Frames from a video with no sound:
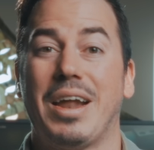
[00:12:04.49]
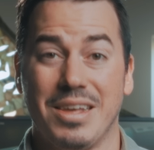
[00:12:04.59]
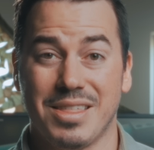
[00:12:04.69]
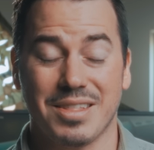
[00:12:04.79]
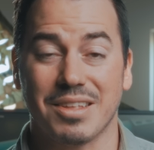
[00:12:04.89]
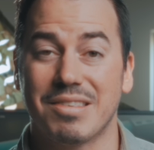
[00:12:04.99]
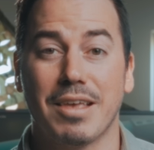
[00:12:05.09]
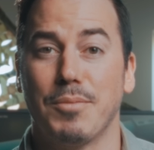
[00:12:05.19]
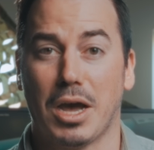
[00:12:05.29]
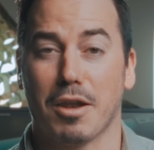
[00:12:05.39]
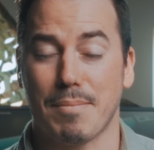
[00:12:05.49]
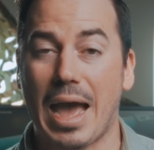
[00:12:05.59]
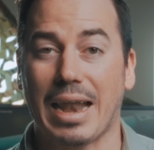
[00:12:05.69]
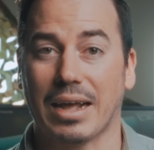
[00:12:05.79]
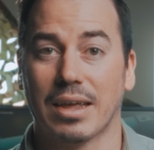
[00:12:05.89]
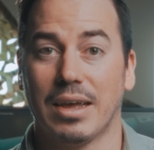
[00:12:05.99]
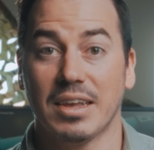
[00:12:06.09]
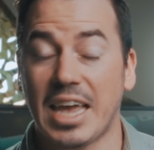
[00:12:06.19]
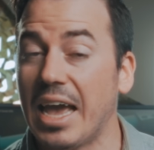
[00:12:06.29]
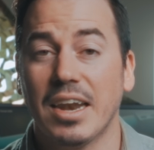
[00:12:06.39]
anything that's semi-automatic.
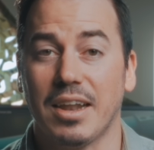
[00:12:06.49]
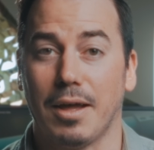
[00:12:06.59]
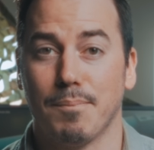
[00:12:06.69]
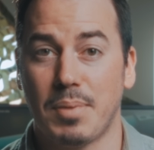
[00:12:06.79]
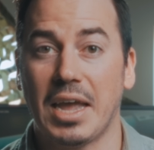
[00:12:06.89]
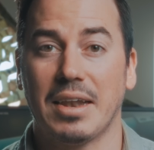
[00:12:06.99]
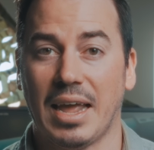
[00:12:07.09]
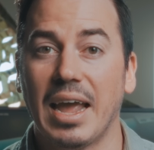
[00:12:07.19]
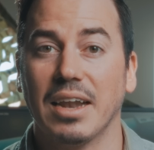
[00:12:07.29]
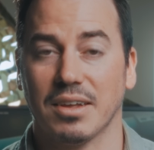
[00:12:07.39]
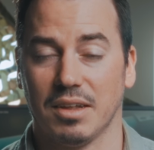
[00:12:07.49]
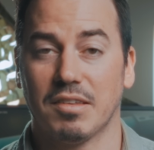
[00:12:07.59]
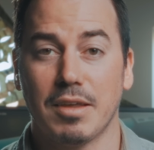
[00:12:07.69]
Canada banned handguns,